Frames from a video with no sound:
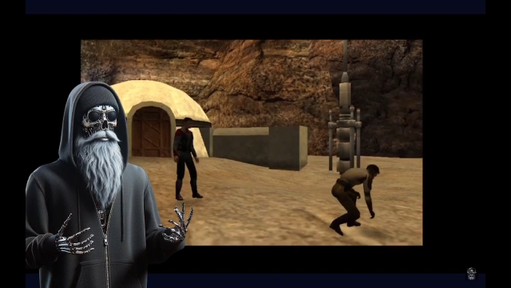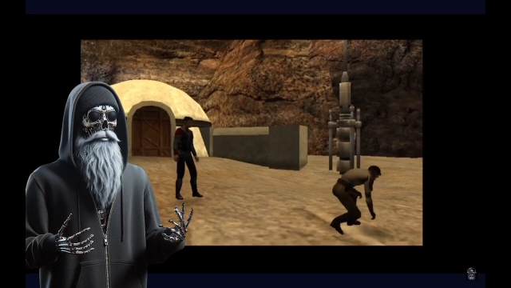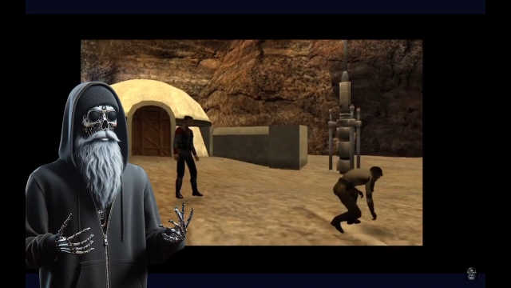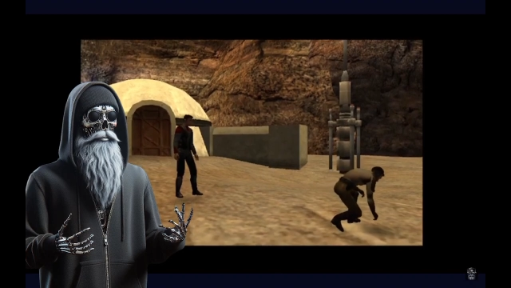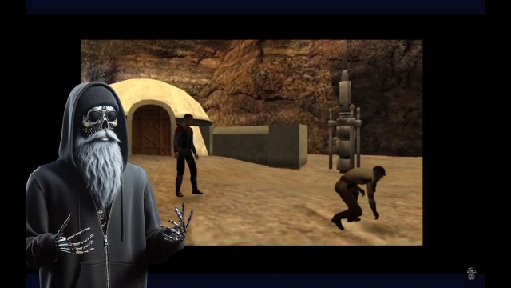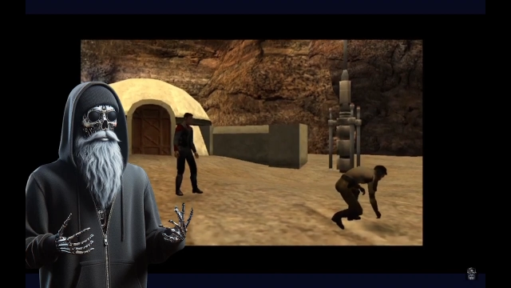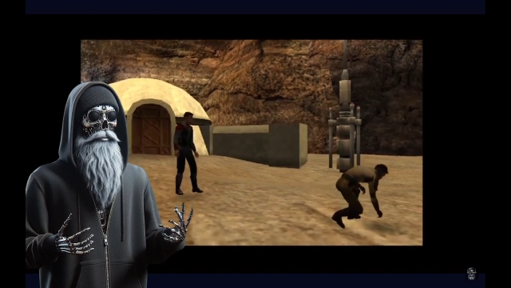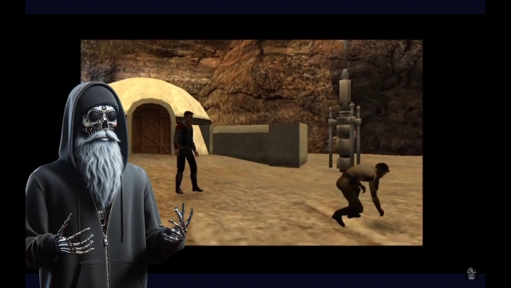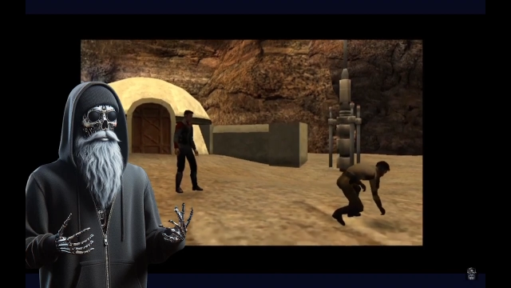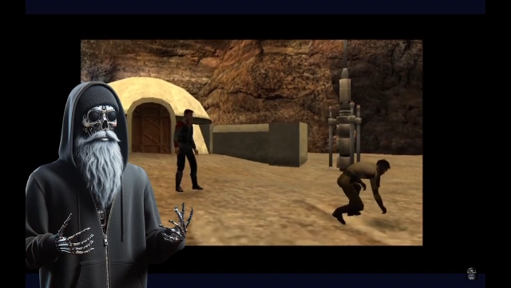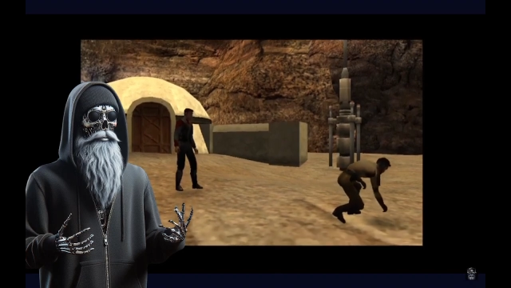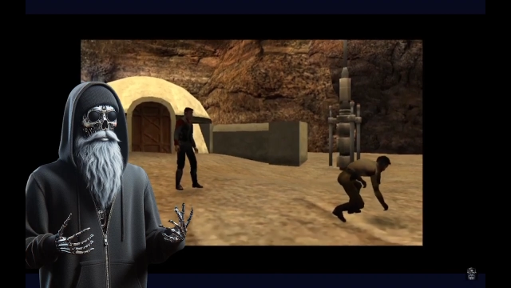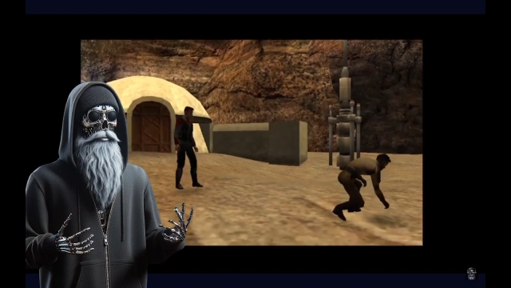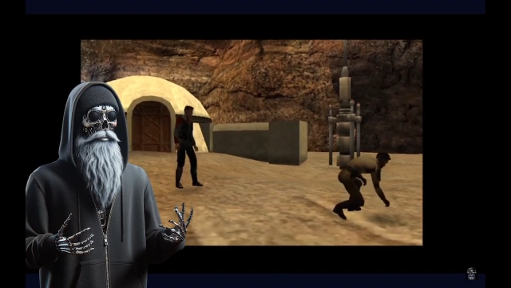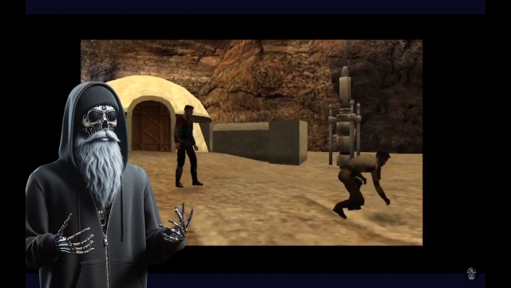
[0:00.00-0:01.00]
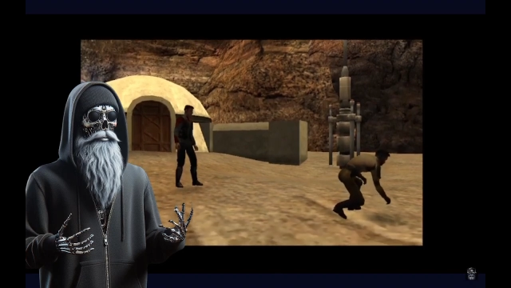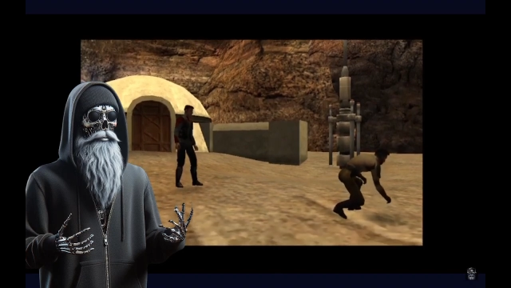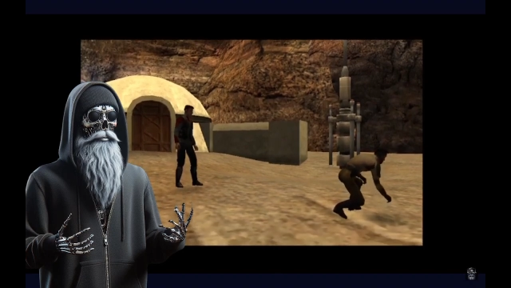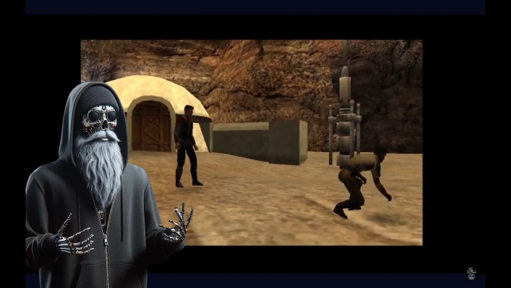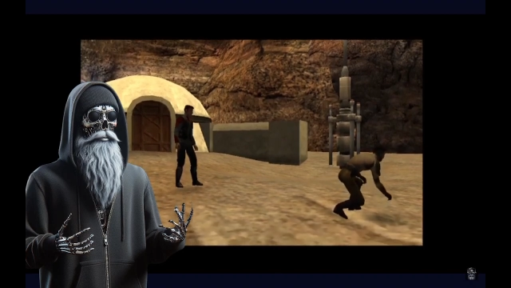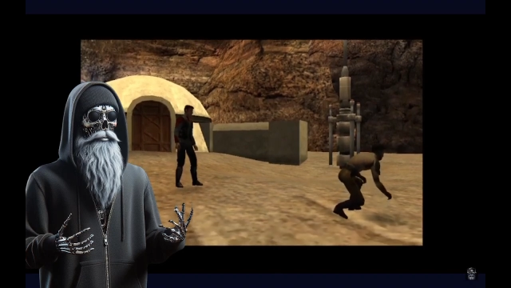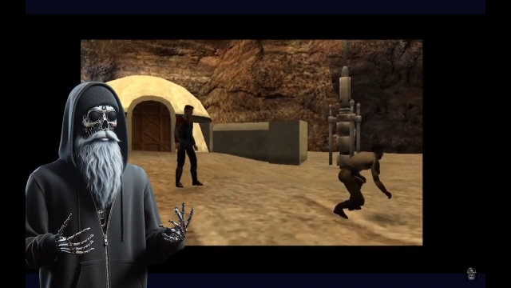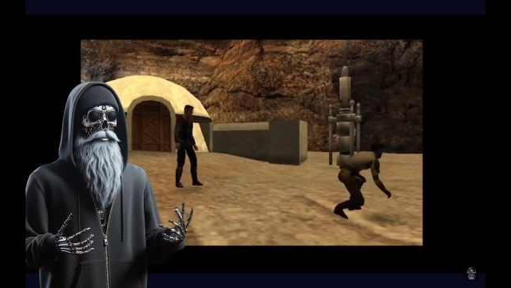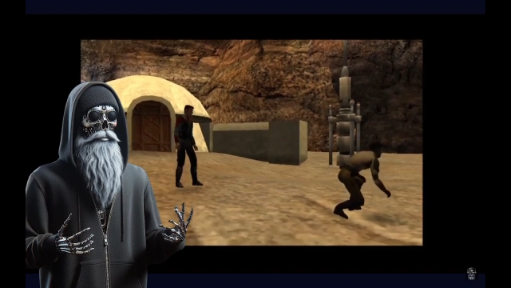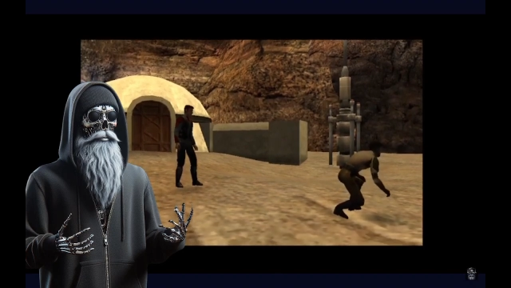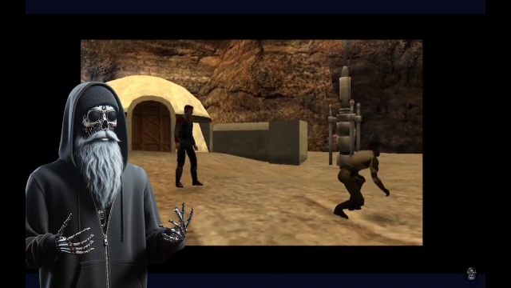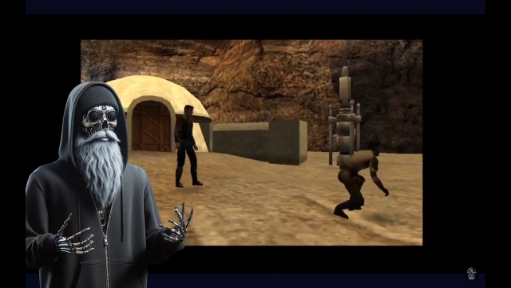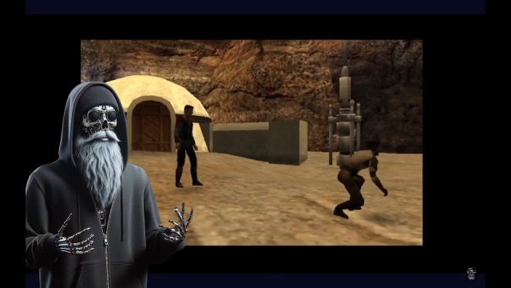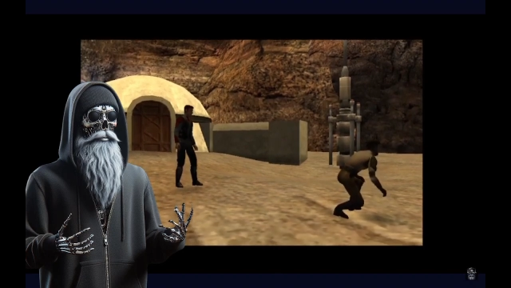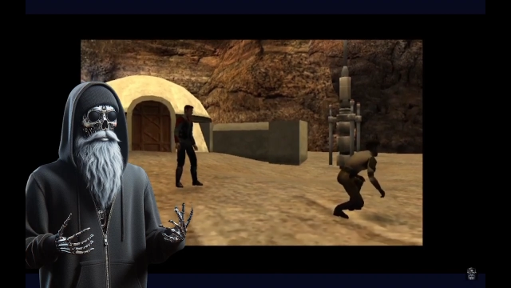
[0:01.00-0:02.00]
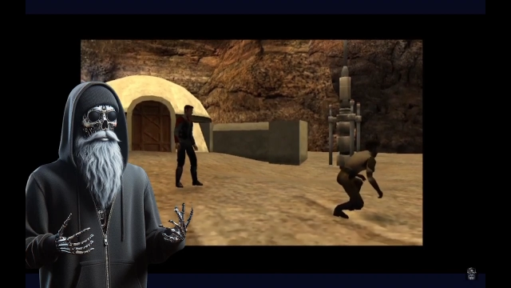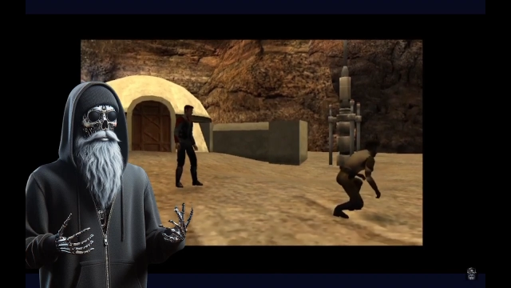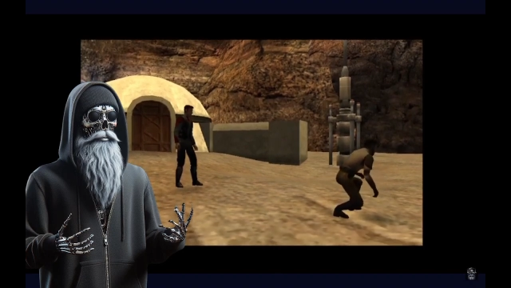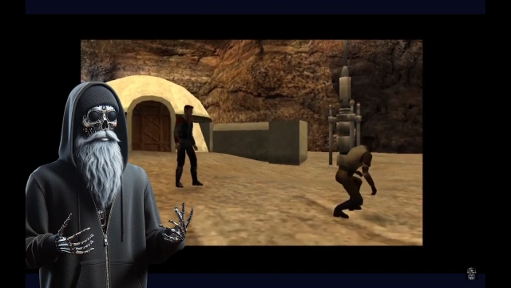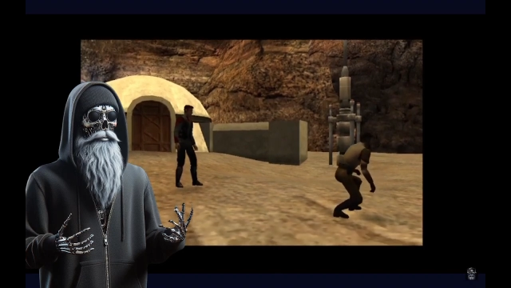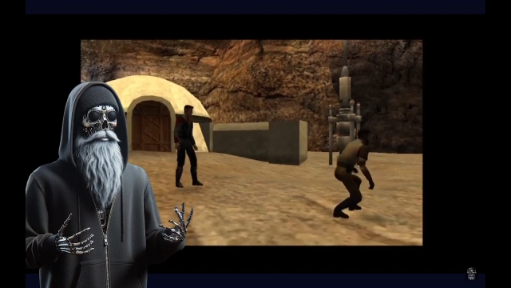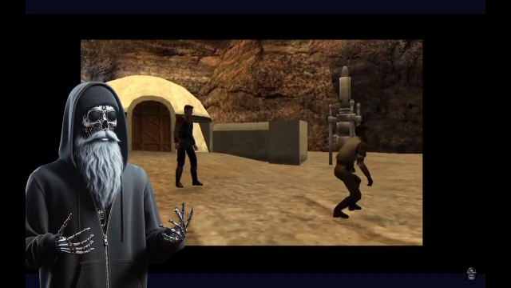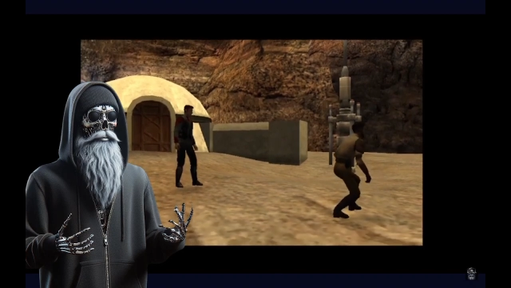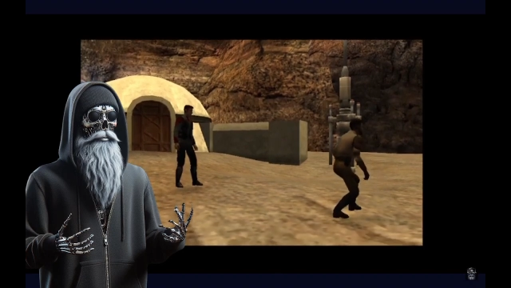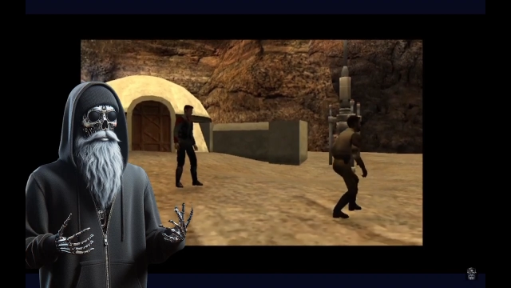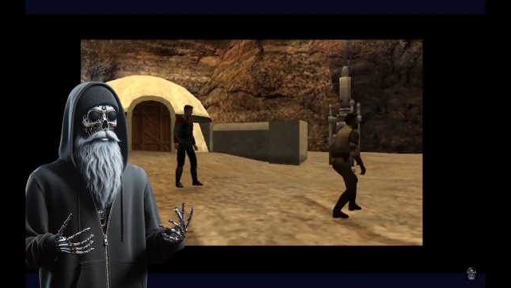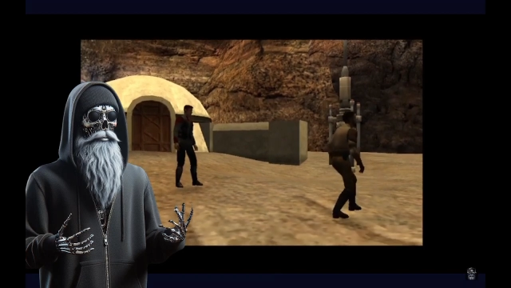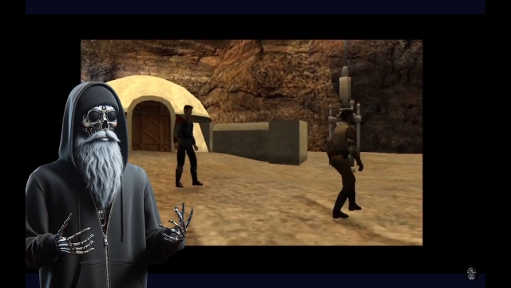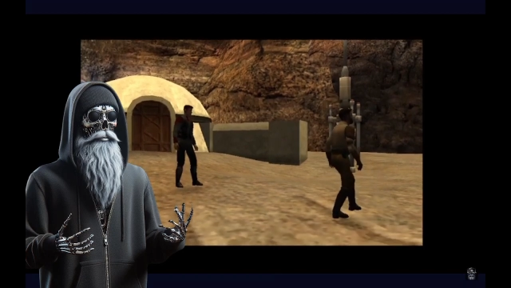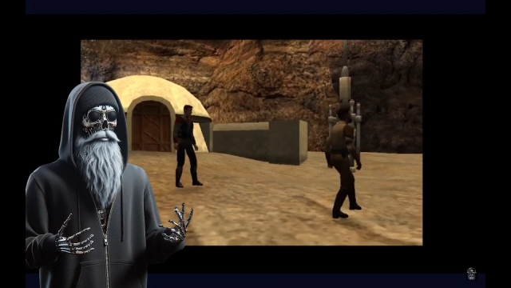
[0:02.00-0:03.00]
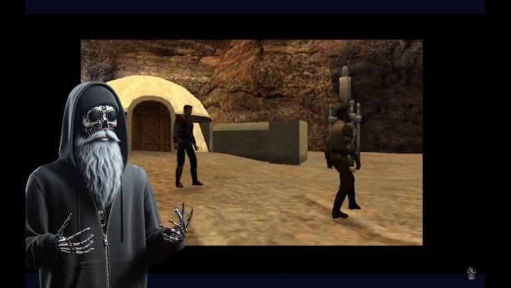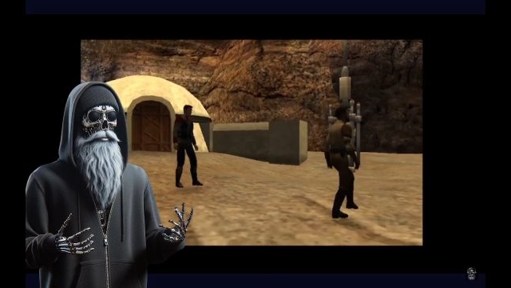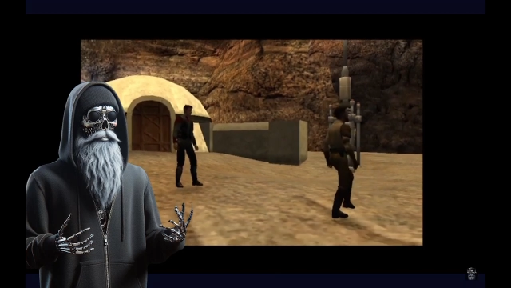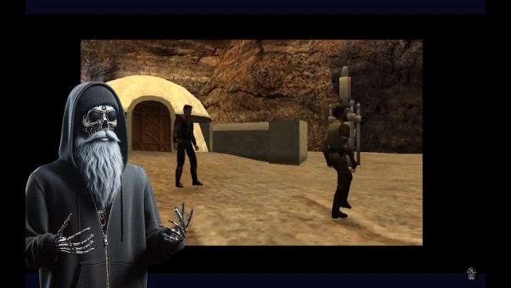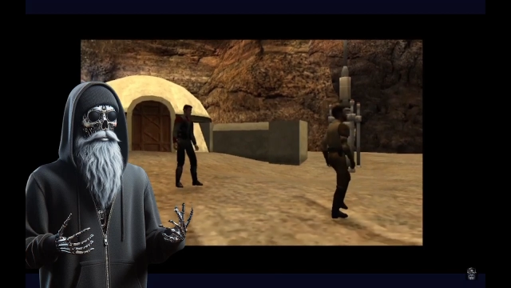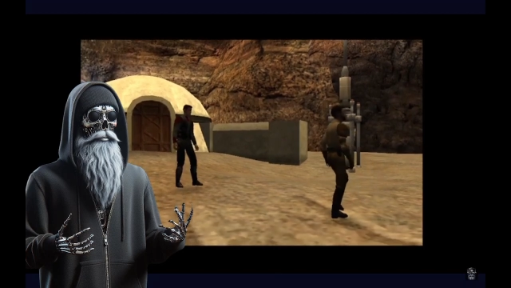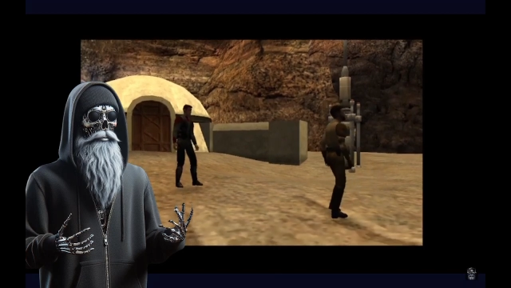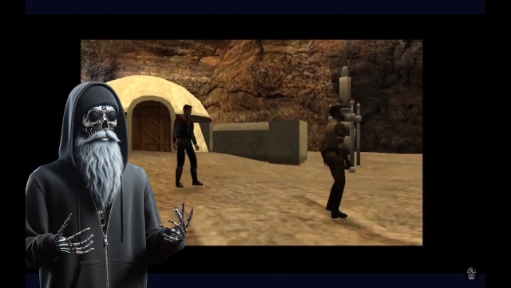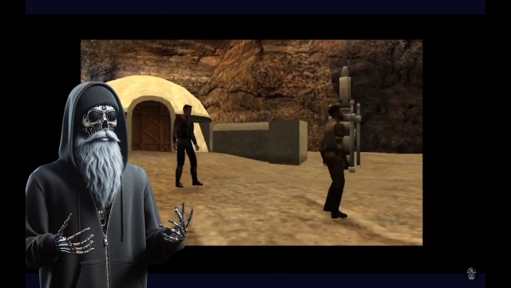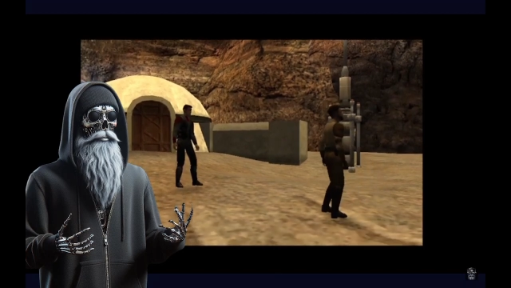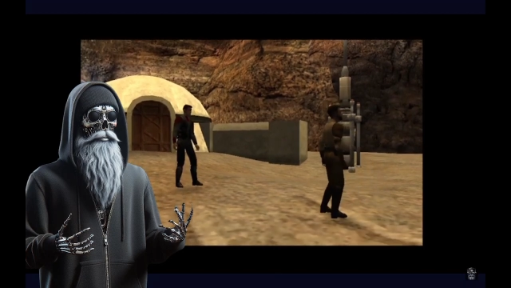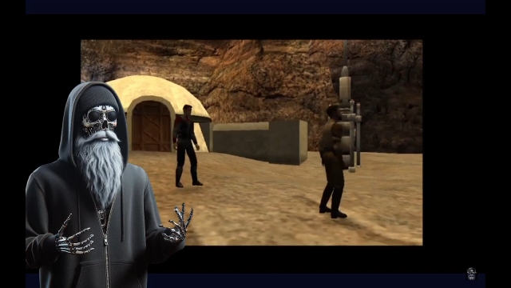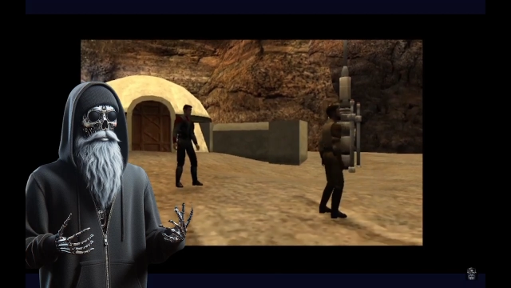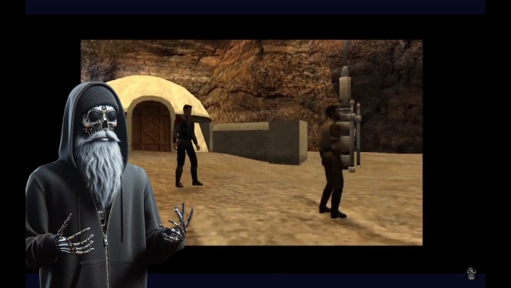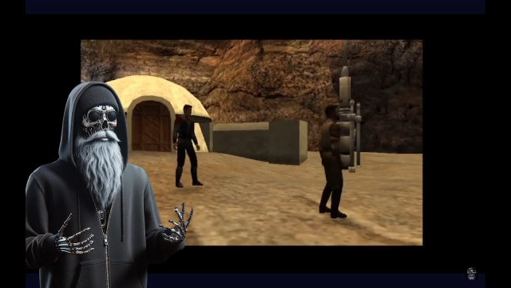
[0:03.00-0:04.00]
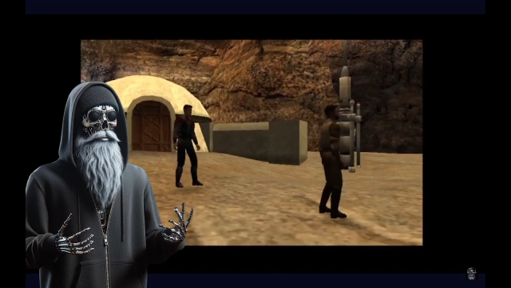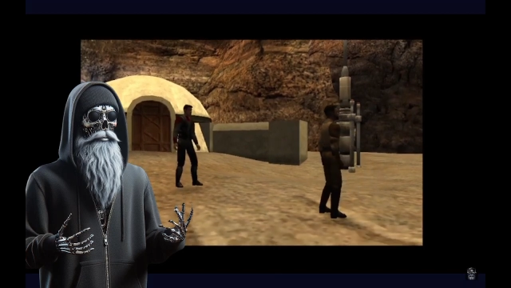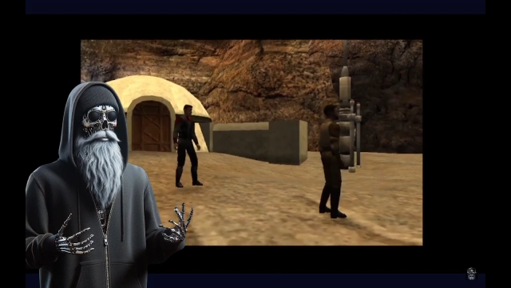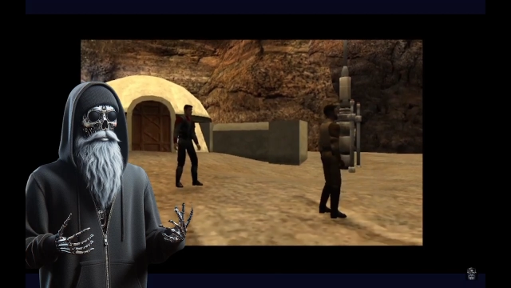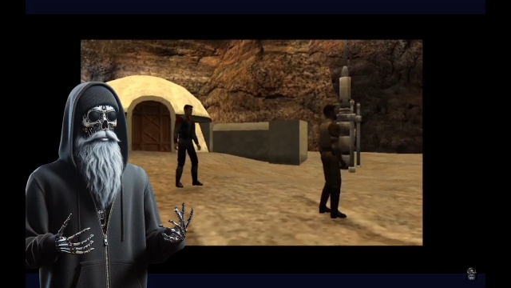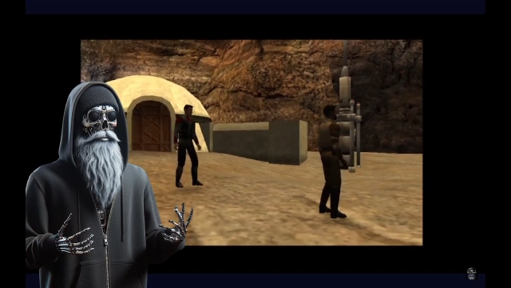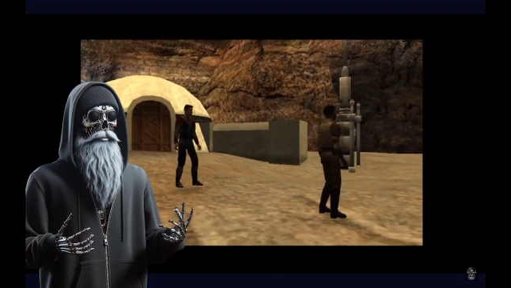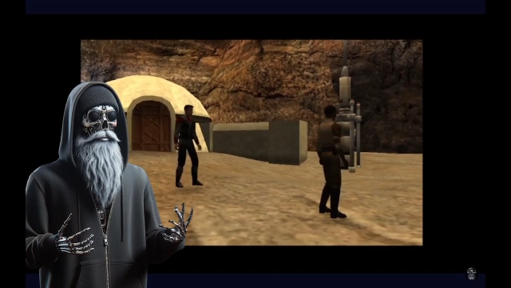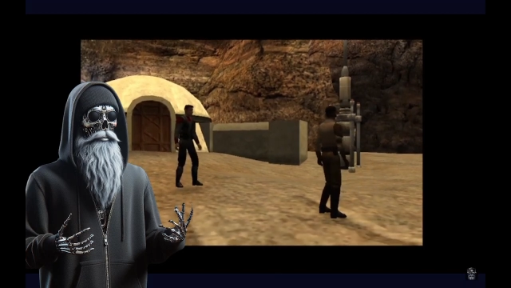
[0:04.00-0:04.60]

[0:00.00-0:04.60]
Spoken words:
Nobody's mouth can be seen.